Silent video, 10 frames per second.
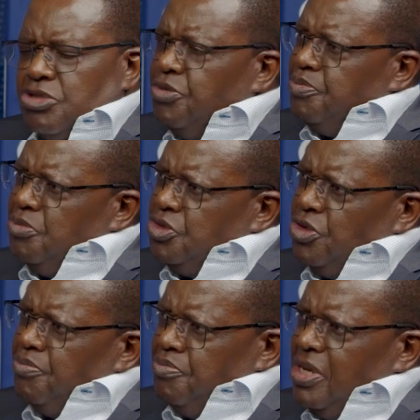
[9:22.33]

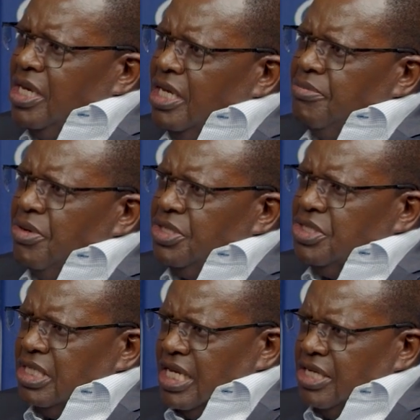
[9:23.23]
So being in police
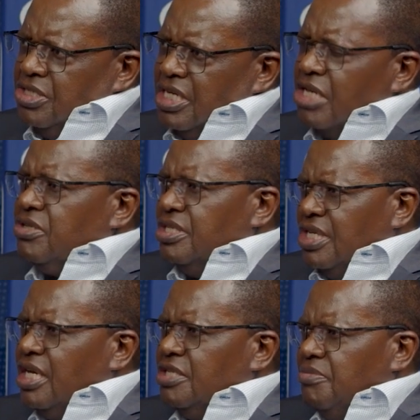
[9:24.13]
detention actually
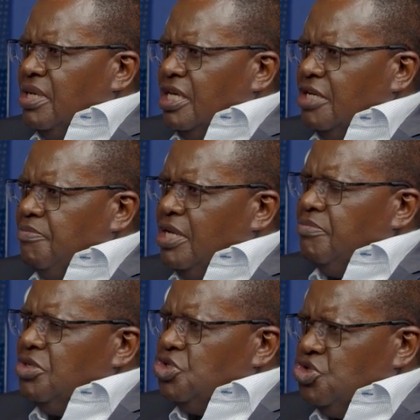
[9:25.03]
changed me. It made
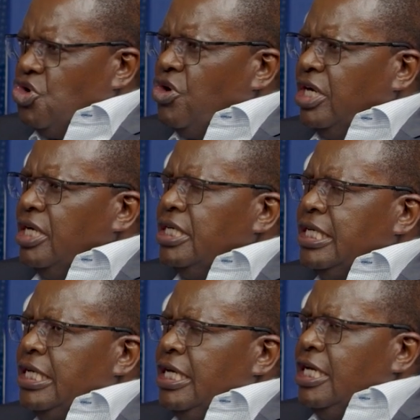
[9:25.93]
me stronger.
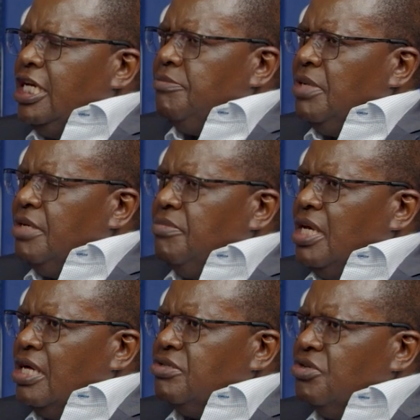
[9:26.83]
It made
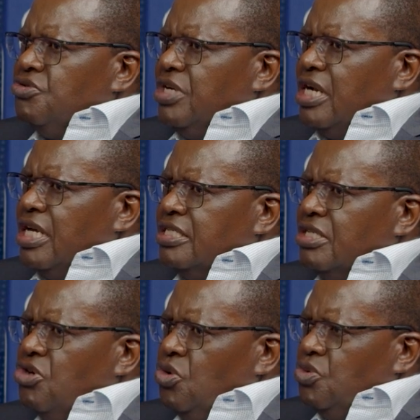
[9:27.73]
me actually realize
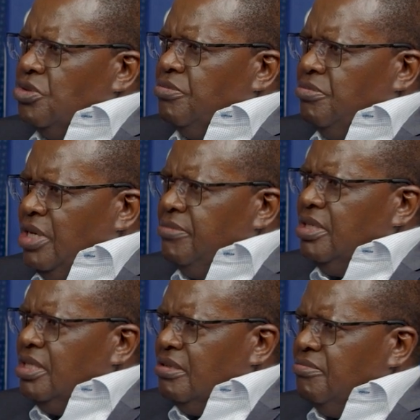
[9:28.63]
that, oh,
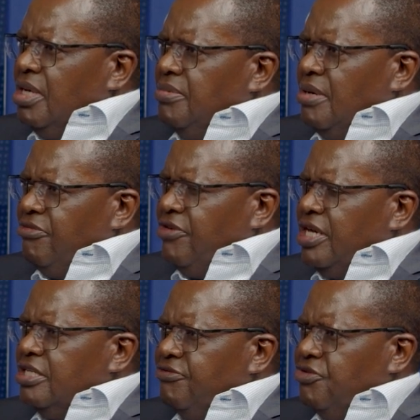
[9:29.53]
maybe I'm
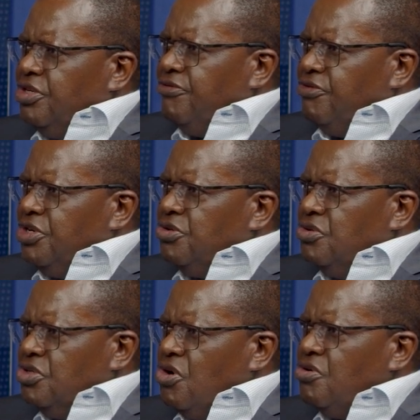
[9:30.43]
fighting for a
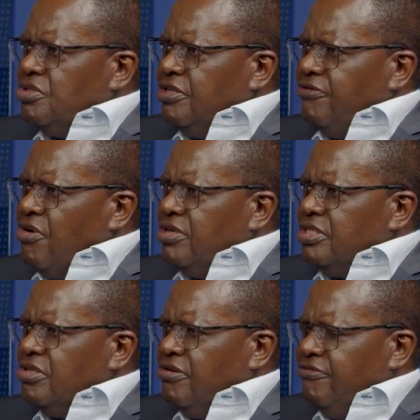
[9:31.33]
good cause. If I
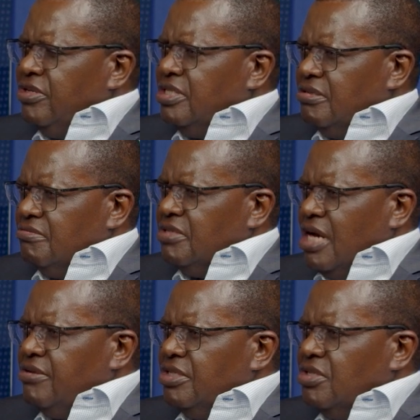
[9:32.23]
wasn't convinced,
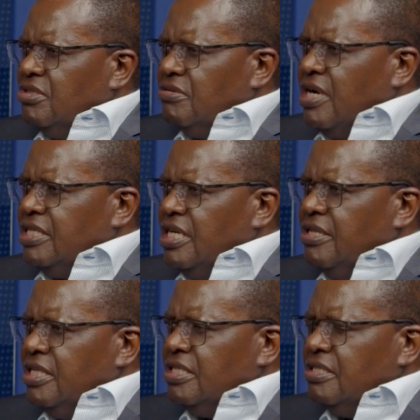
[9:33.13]
now this is the right time.
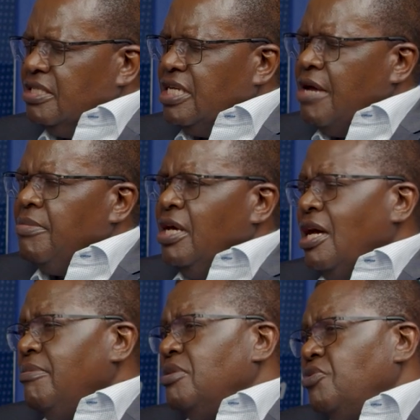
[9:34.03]
This is the time.
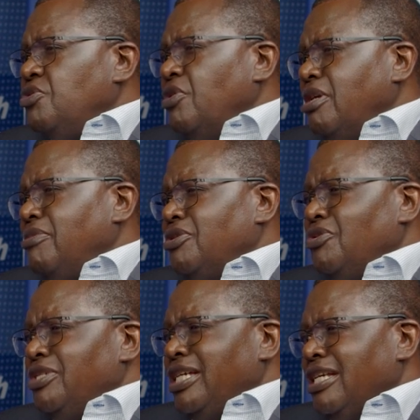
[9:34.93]
I mean, we're talking about
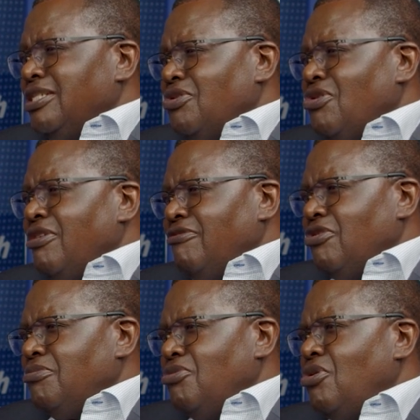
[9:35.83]
two decades ago, if
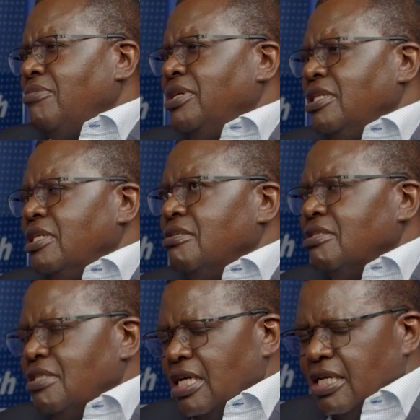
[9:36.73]
not more. I mean,
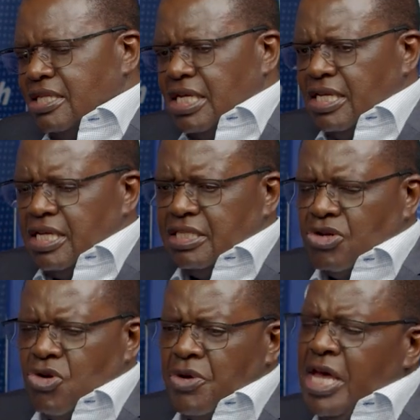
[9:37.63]
it's 30 years
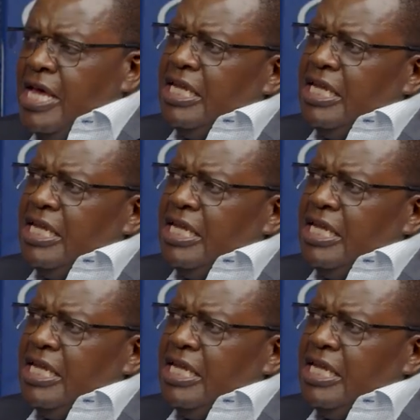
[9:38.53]
ago.